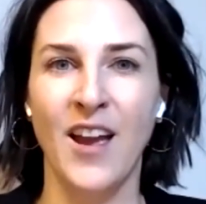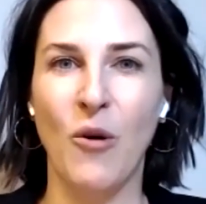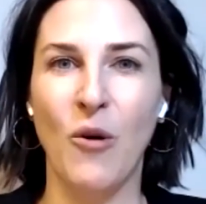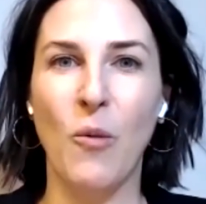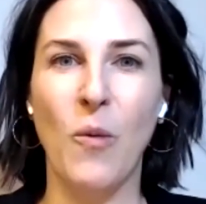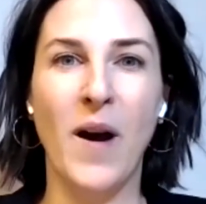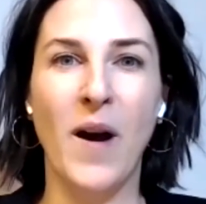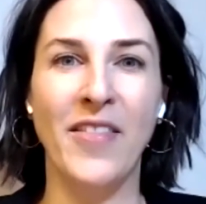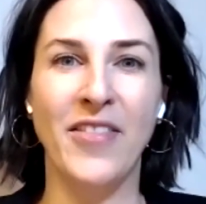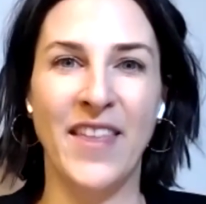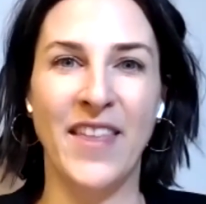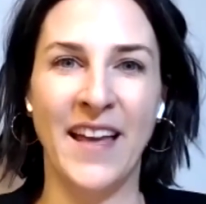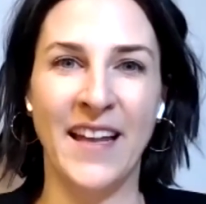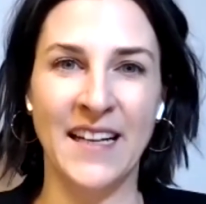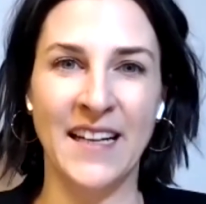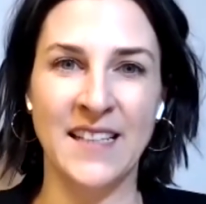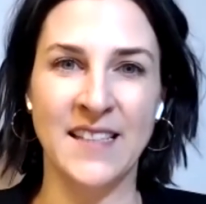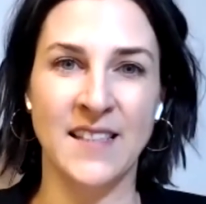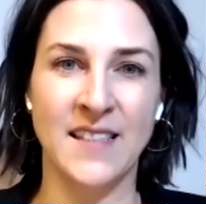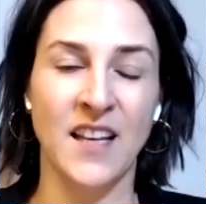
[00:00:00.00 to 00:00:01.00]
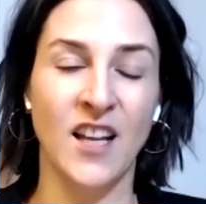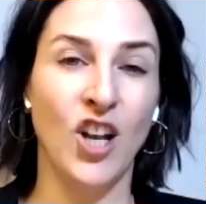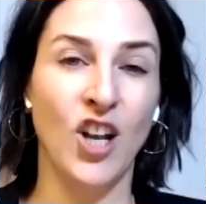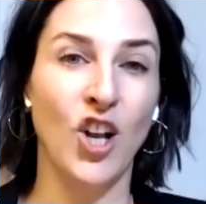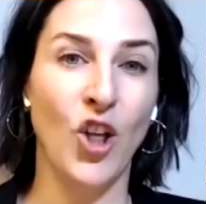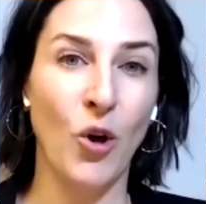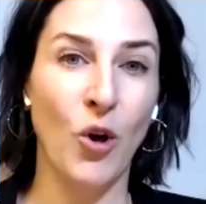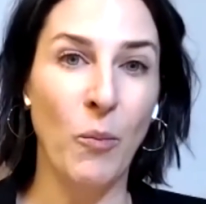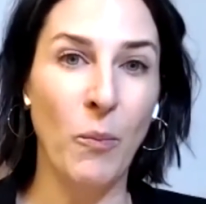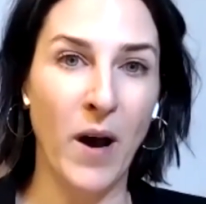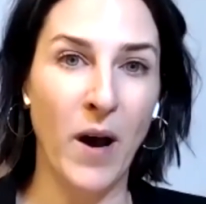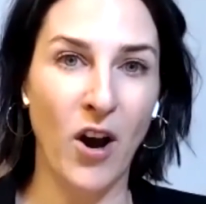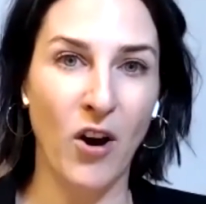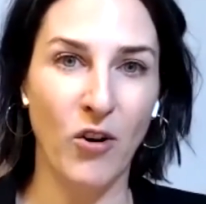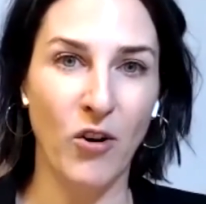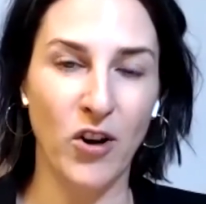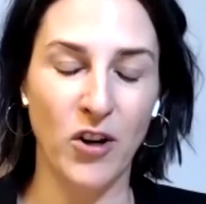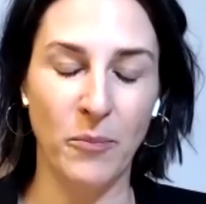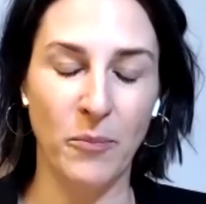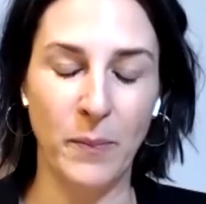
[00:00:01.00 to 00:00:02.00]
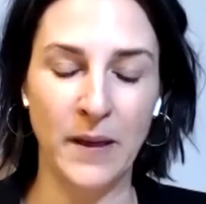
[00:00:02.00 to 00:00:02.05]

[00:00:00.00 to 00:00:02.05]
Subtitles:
one that is low power.